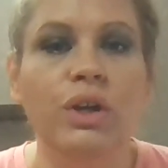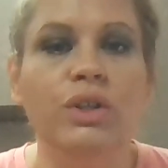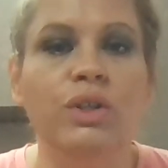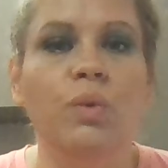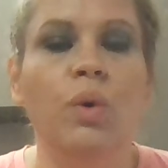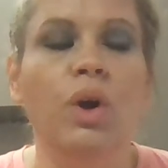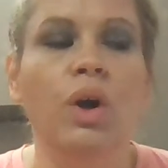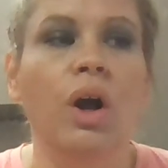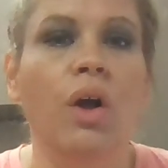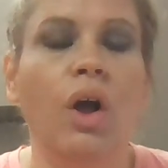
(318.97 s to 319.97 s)
So
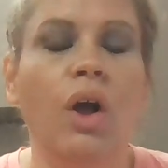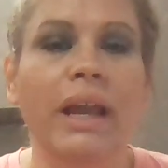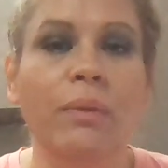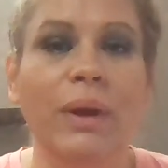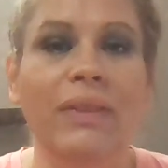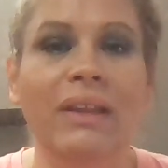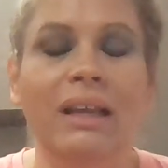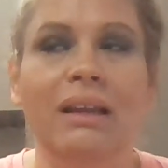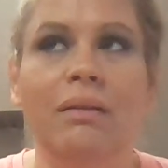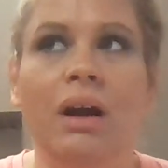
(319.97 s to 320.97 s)
when the